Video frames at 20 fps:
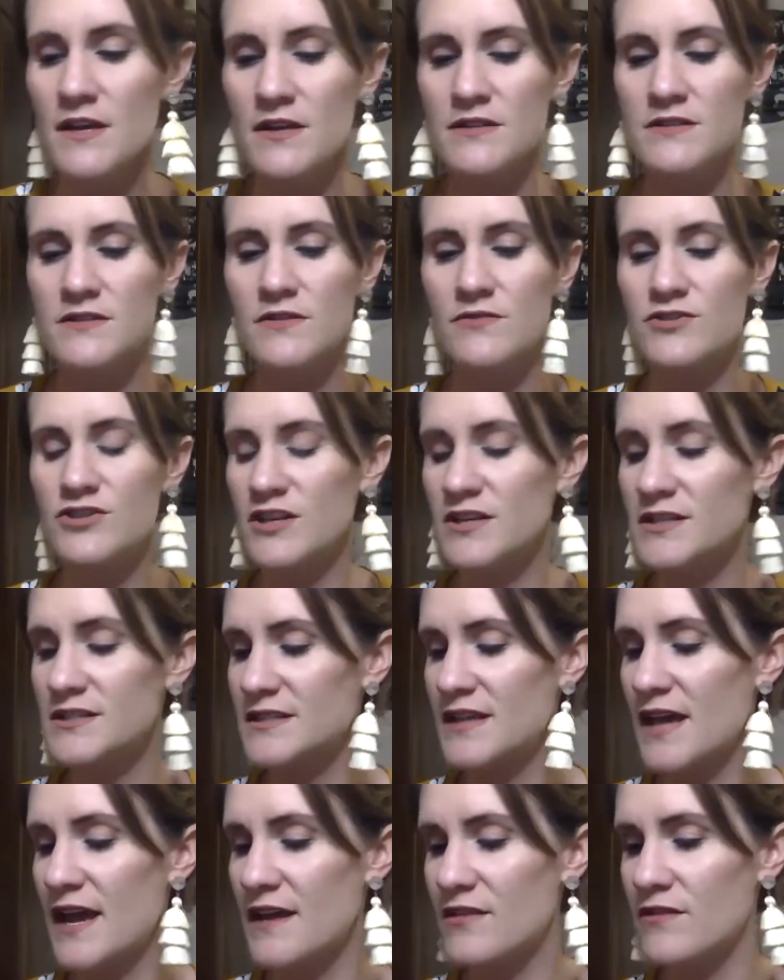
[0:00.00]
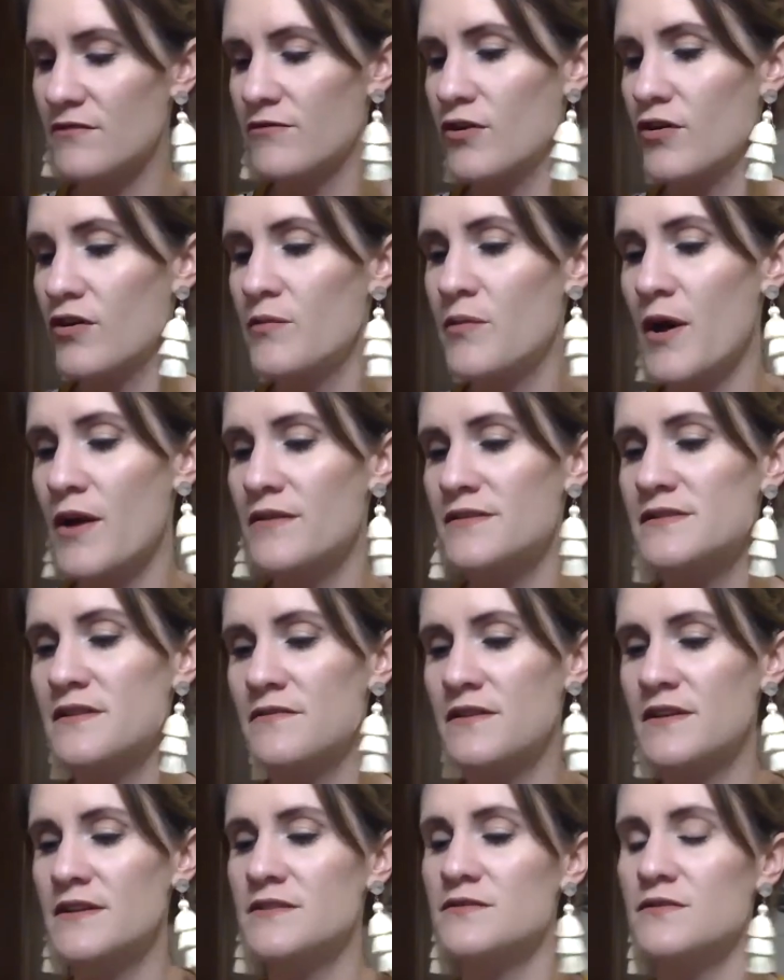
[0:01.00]
So just like the roller bottles are
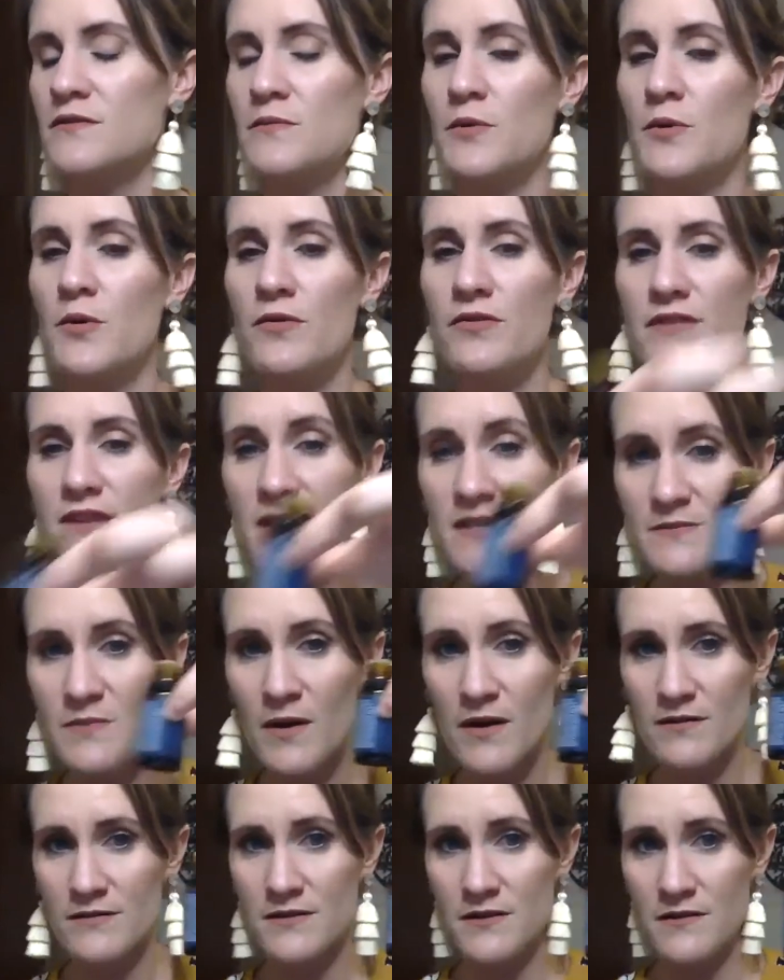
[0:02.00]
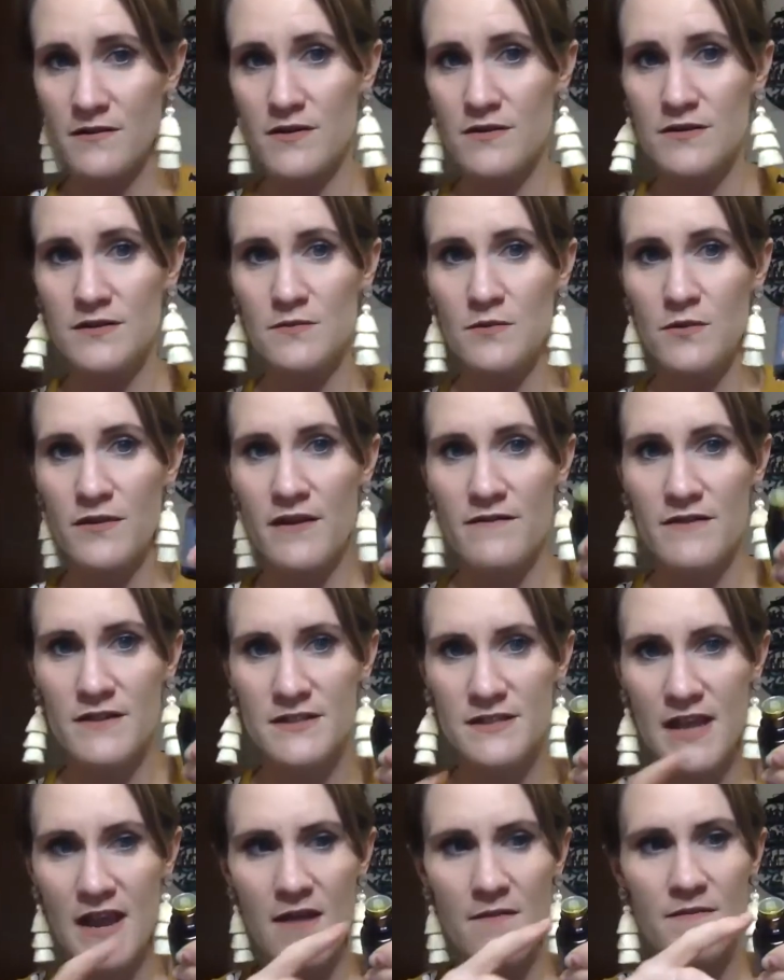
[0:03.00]
reusable, these bottles are reusable. They have the
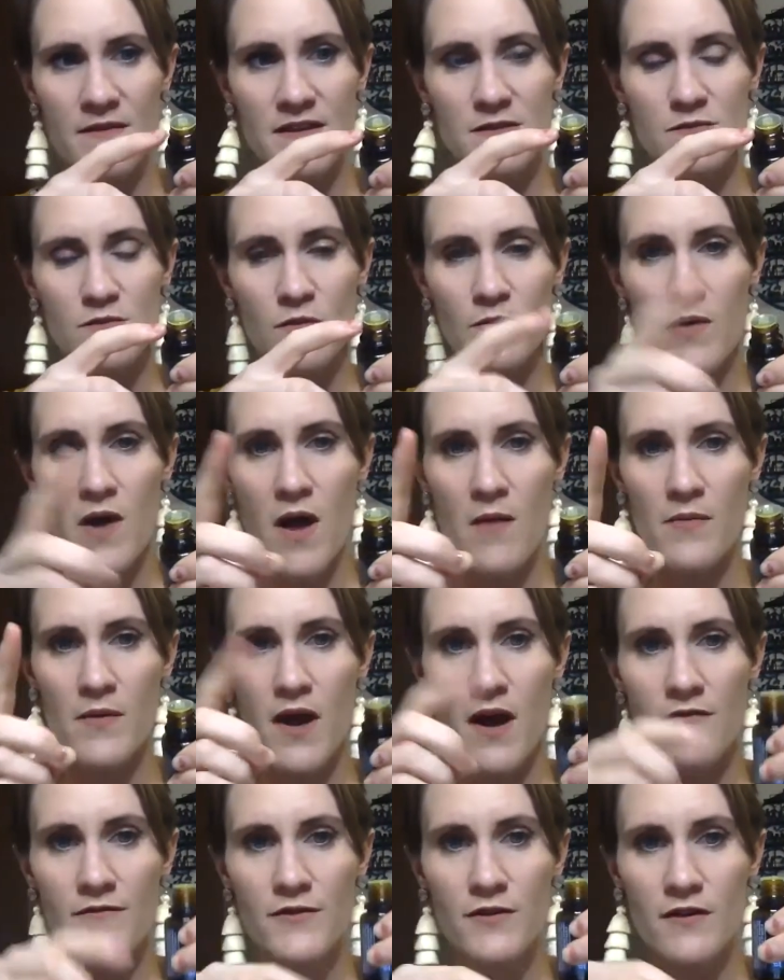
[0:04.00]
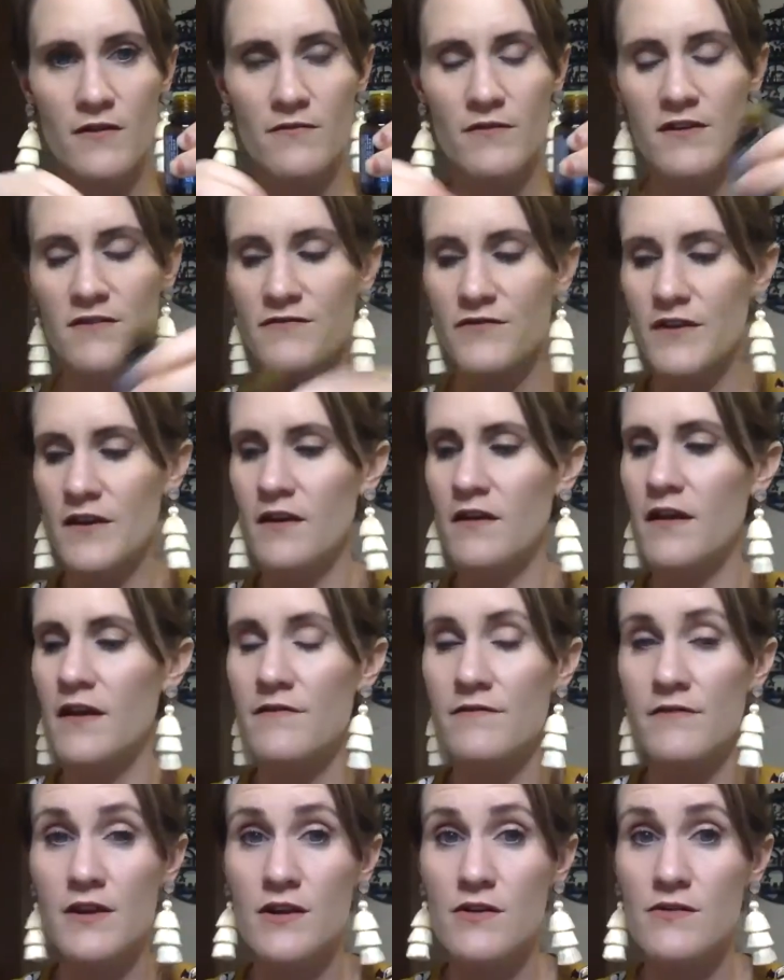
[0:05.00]
same, these will pop off. You can refill and
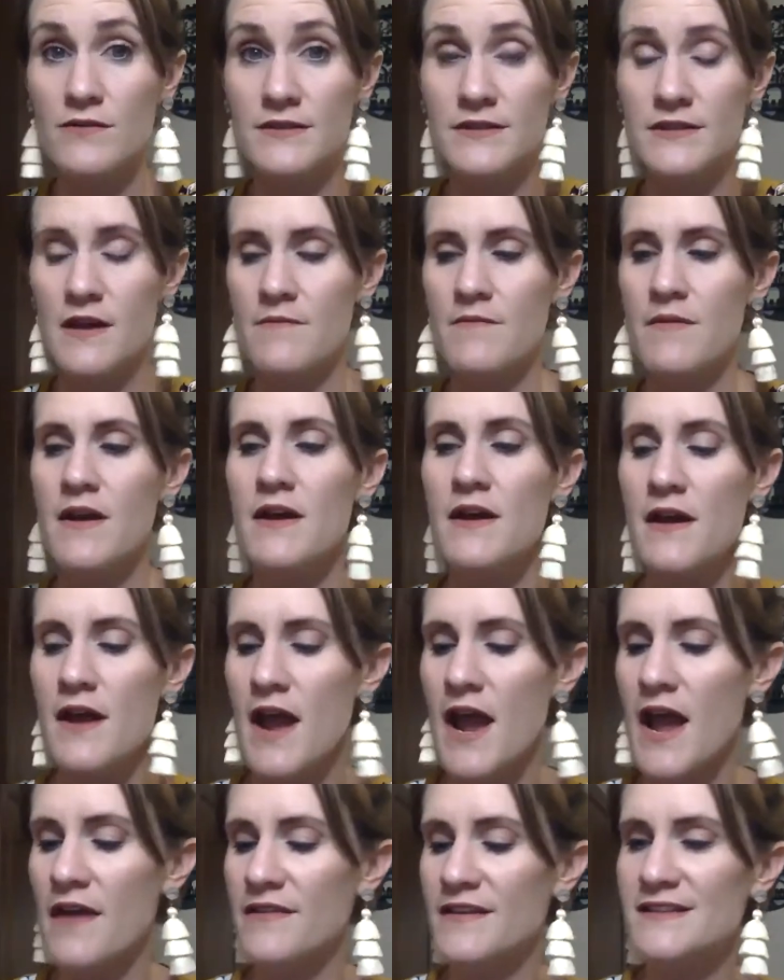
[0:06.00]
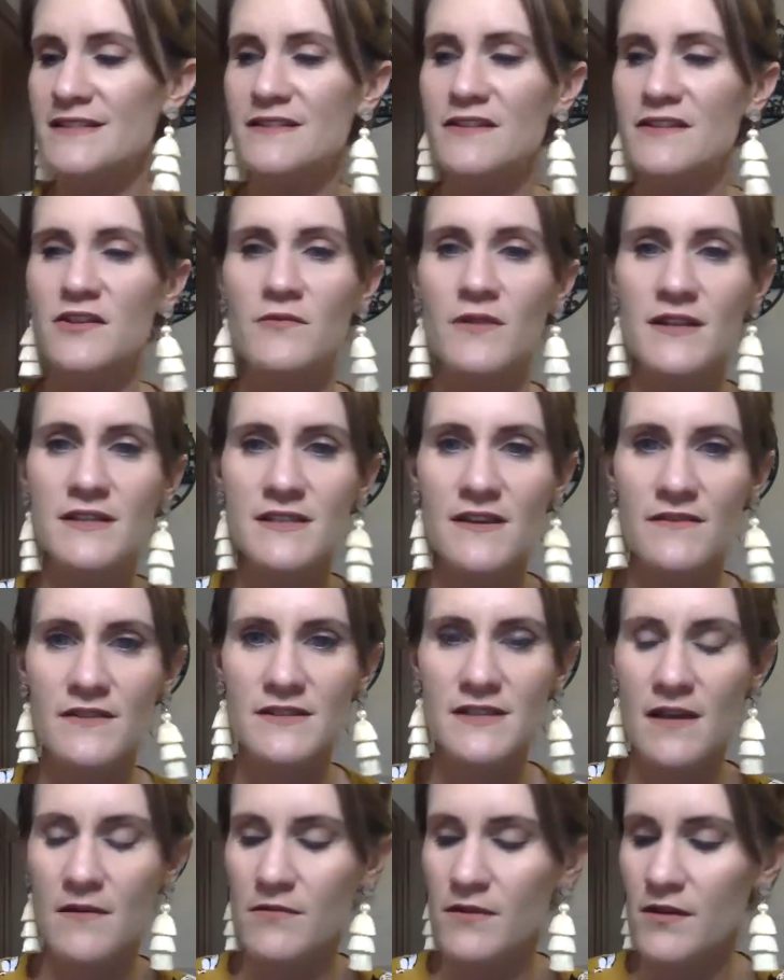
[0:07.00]
reuse them. And these little ones have the
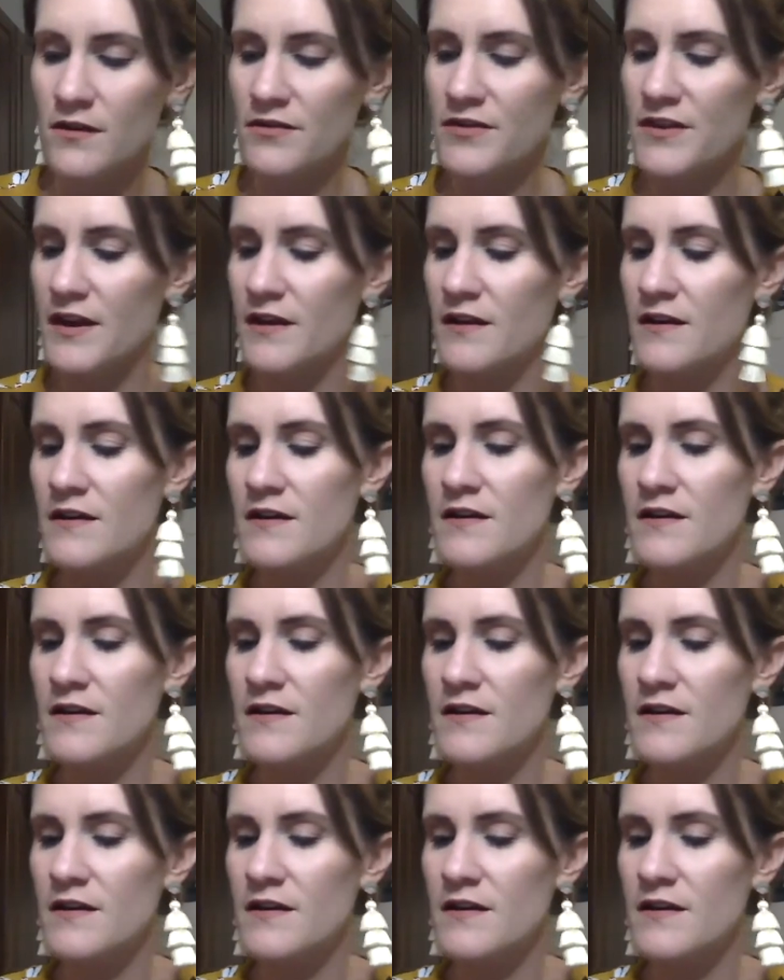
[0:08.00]
same little thing.